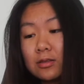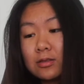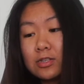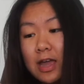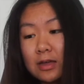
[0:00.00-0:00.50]

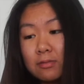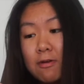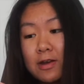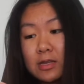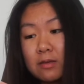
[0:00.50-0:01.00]
Jack's
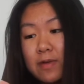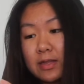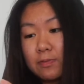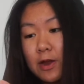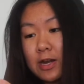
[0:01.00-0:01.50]
part is the
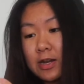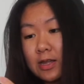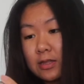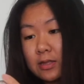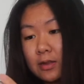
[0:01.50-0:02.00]
best part in
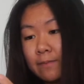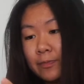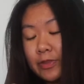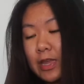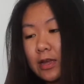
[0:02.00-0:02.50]
this.
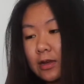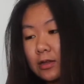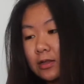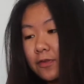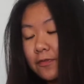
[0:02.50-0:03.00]
Like,
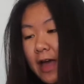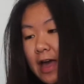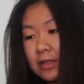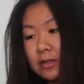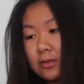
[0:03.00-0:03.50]
the
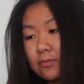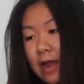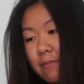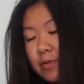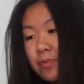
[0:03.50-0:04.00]
fast,
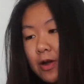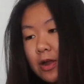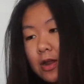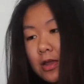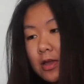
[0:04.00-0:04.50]
rapid
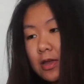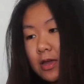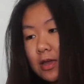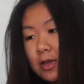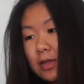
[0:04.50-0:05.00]
part.
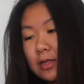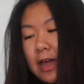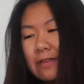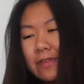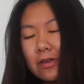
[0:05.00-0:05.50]
It's
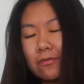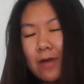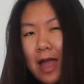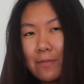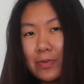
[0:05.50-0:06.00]
kind of like
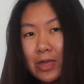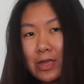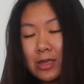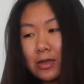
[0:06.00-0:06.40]
rapping.